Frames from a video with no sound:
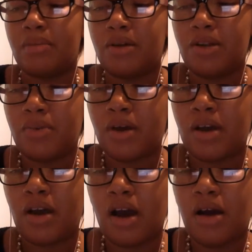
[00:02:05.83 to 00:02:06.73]
But
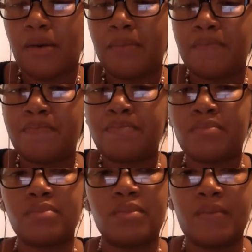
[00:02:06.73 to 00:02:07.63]
anyway, I
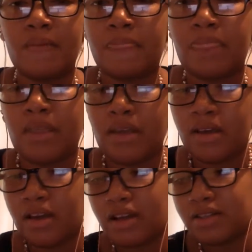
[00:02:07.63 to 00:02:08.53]

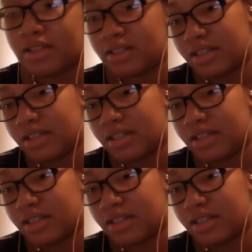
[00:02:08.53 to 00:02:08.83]
was